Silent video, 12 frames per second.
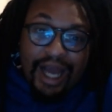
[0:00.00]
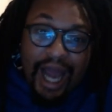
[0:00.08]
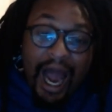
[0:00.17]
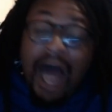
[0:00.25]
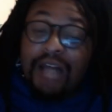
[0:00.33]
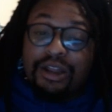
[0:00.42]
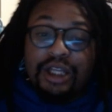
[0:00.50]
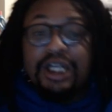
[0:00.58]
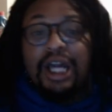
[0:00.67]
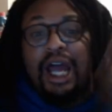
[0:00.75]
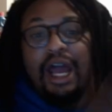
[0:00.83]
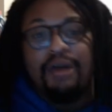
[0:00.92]
I think
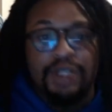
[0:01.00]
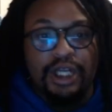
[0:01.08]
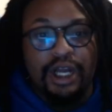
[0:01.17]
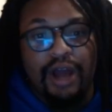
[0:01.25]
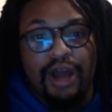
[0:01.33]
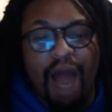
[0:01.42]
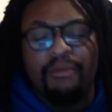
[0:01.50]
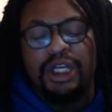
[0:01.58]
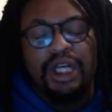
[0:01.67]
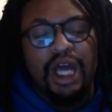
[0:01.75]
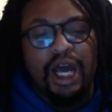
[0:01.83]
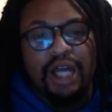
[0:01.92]
that
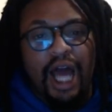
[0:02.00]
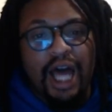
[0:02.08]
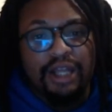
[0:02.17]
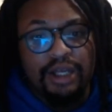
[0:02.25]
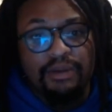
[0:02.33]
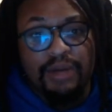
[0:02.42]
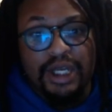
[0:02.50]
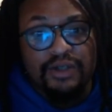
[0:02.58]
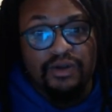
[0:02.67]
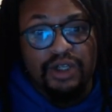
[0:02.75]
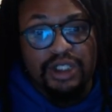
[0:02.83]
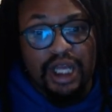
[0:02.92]
I think Miz
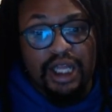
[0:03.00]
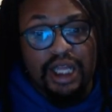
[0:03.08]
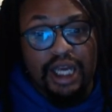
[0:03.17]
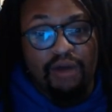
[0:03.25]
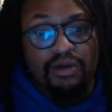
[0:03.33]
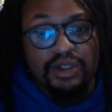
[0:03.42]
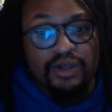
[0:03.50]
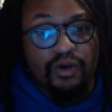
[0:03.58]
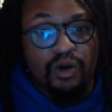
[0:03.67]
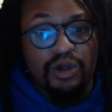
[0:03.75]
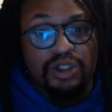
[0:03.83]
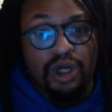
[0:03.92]
versus LA Knight was a
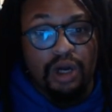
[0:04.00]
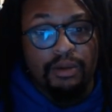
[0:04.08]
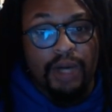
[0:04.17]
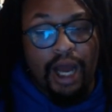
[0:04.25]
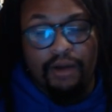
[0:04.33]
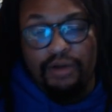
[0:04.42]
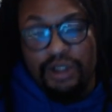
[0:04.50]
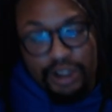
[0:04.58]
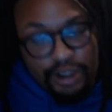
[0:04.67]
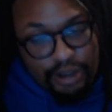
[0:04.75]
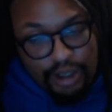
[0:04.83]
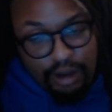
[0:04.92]
4-star, but
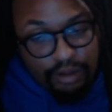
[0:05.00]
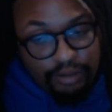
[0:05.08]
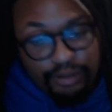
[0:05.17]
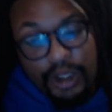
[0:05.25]
obviously, you know,